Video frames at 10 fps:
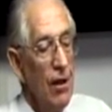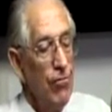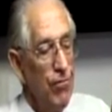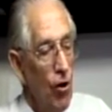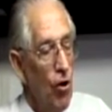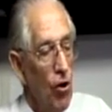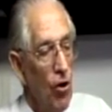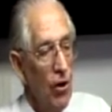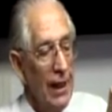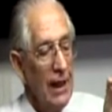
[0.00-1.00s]

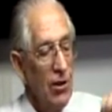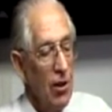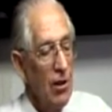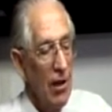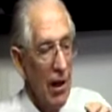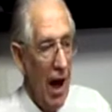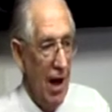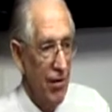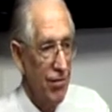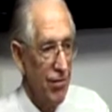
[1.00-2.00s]
for eternal life.